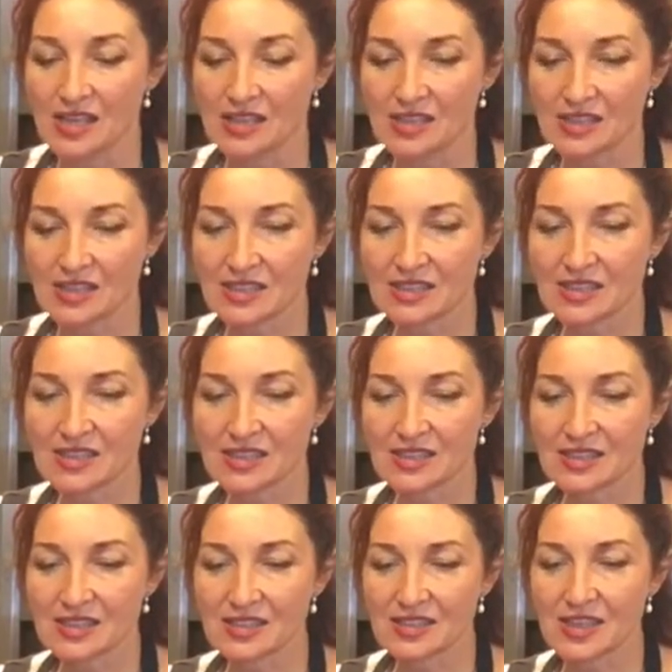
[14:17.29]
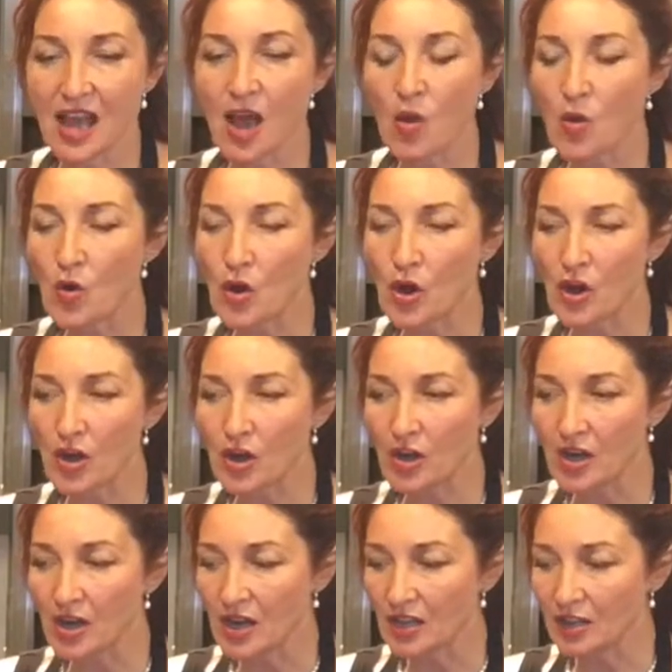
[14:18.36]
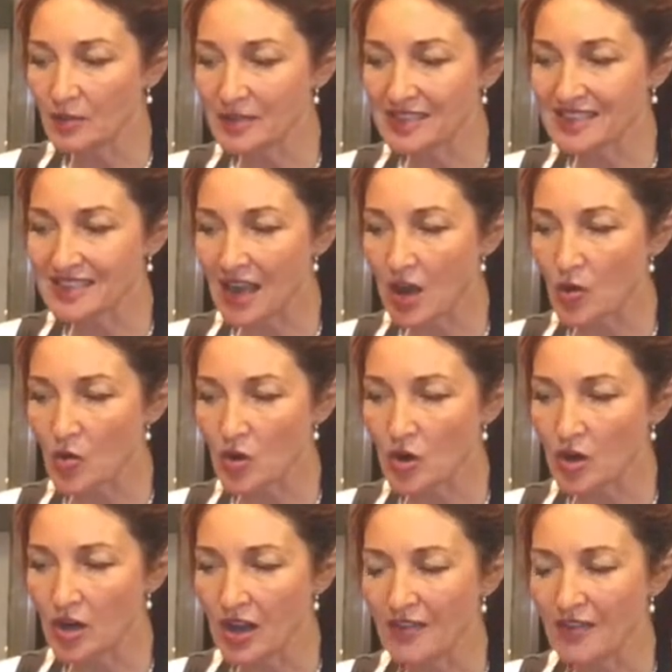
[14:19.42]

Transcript: sour, a little bit sour.